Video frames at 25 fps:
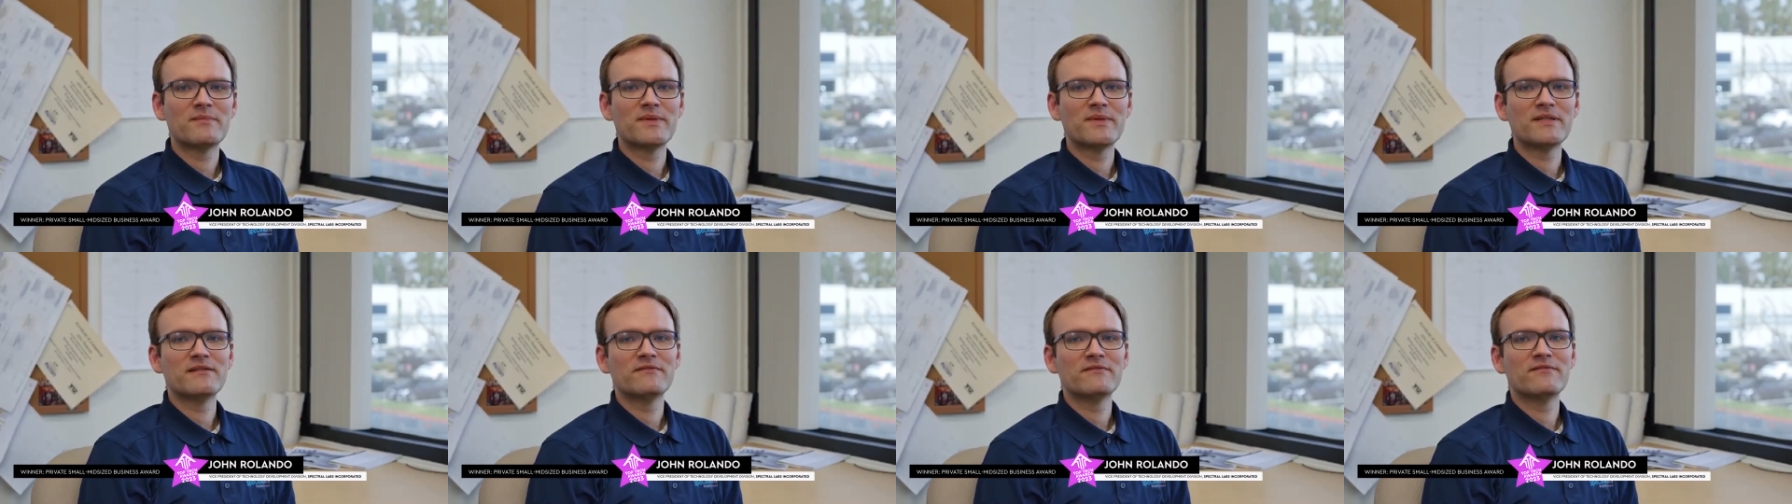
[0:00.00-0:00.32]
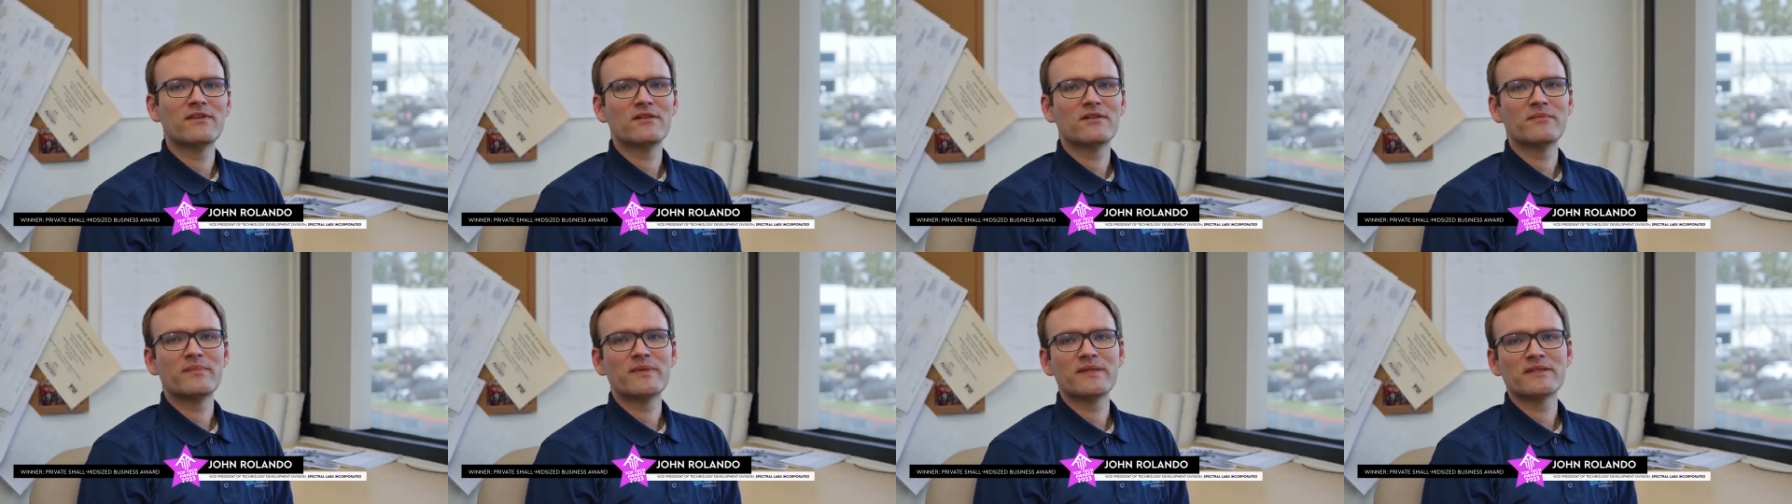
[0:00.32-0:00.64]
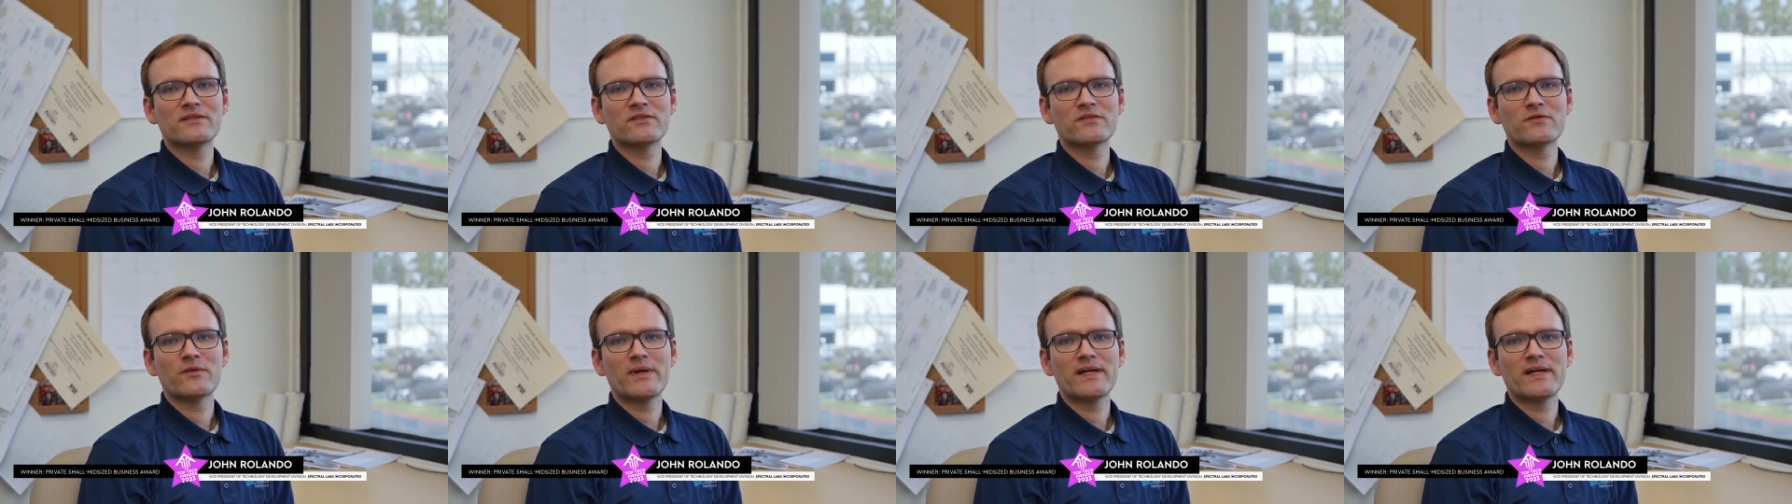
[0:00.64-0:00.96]
commitment to
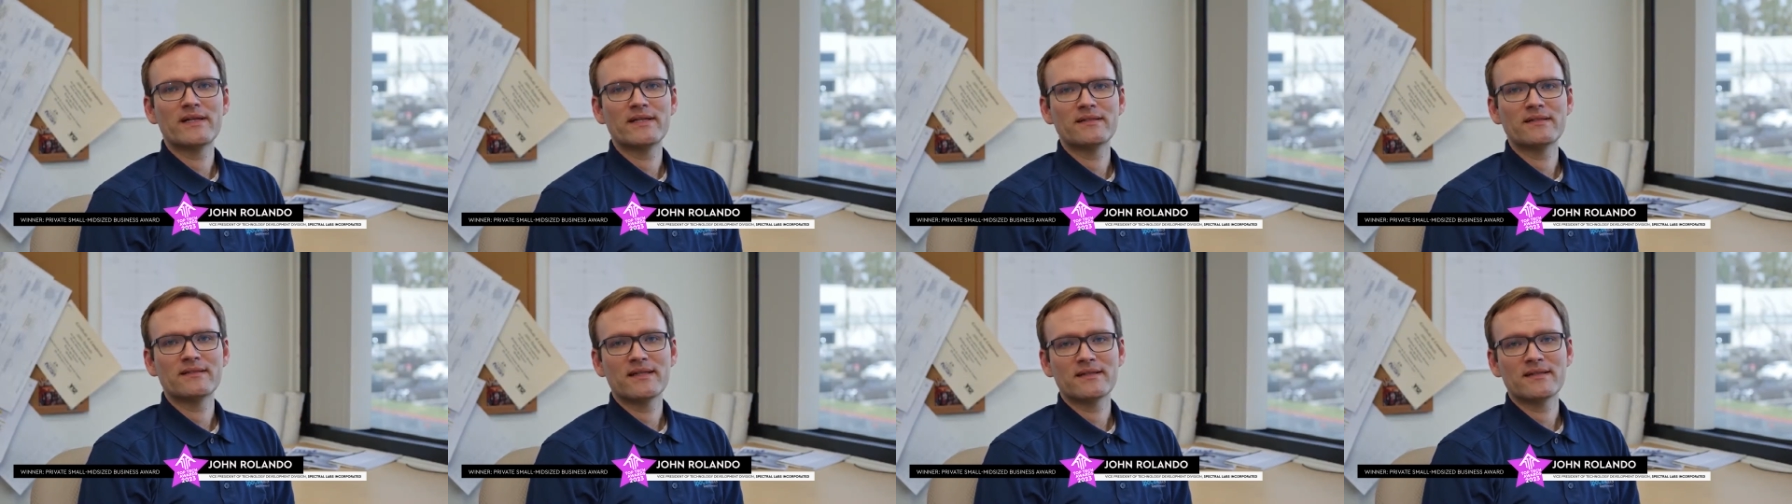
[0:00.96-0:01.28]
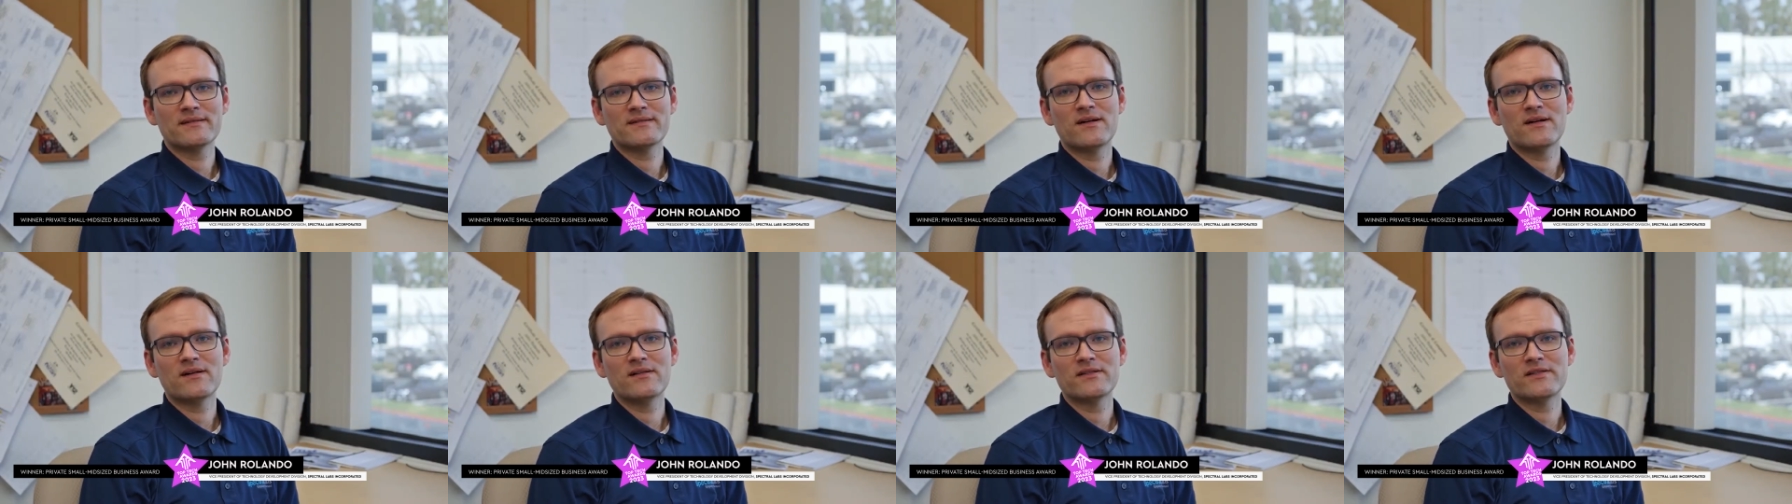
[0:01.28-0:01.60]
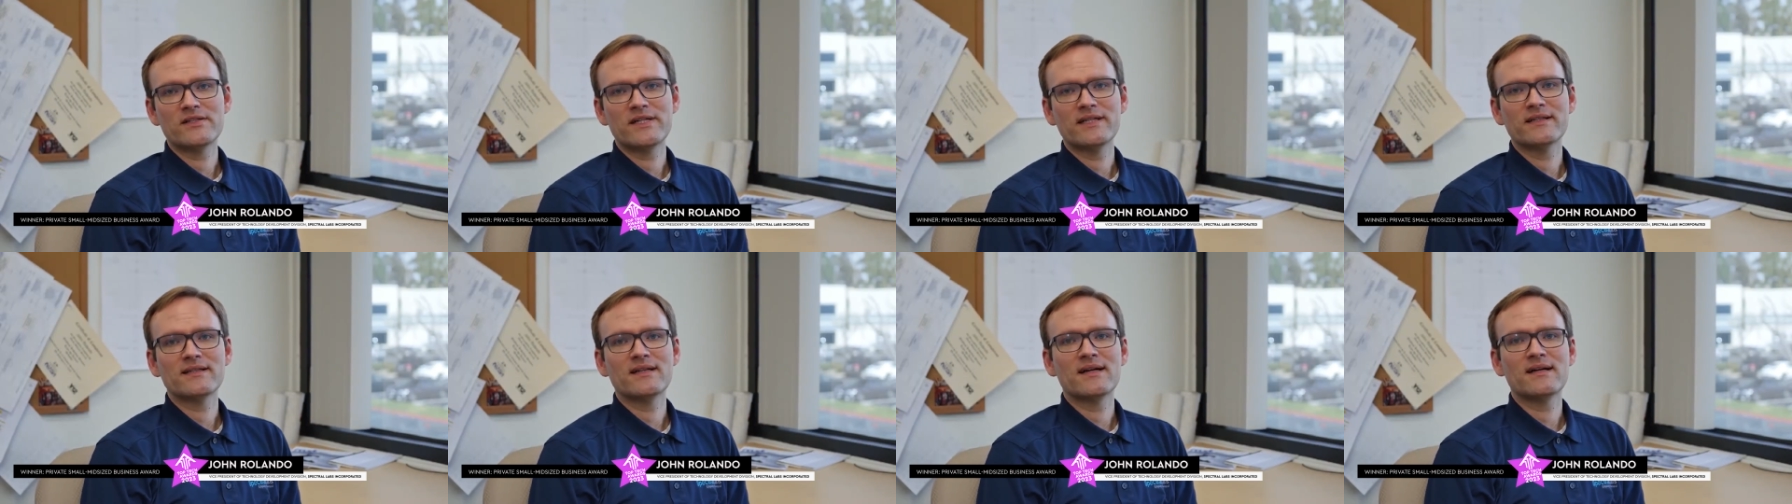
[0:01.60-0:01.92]
employee
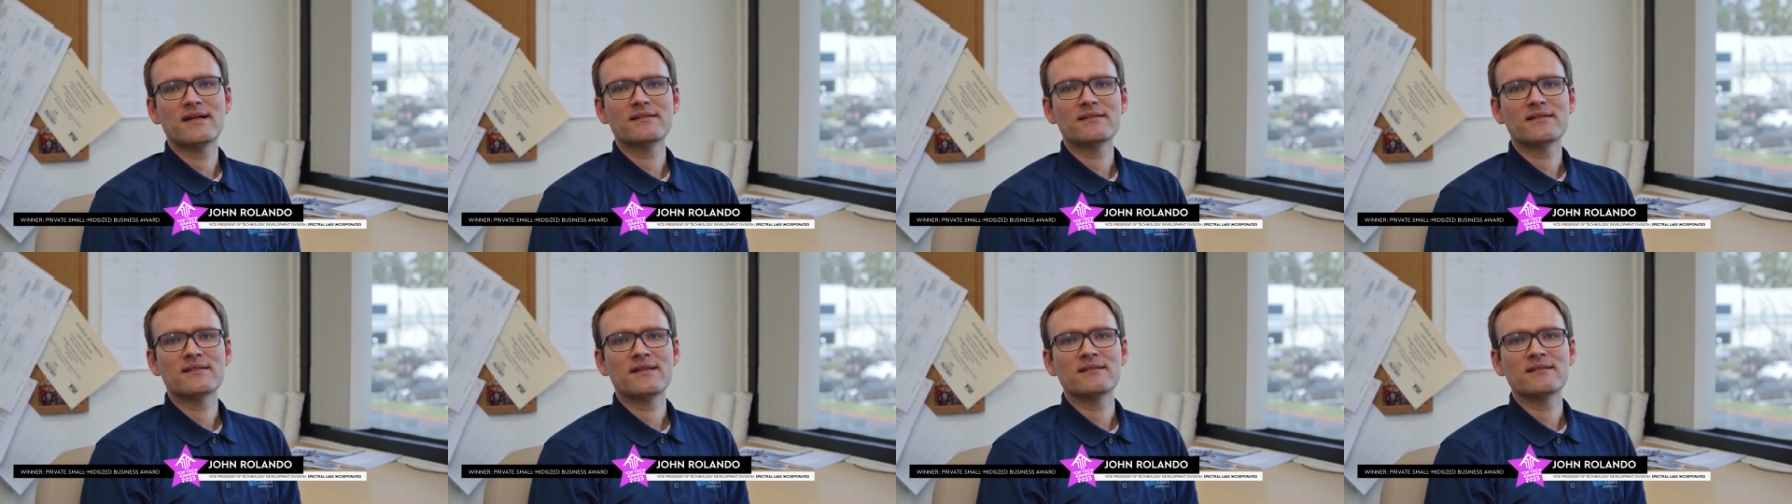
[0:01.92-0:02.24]
retention.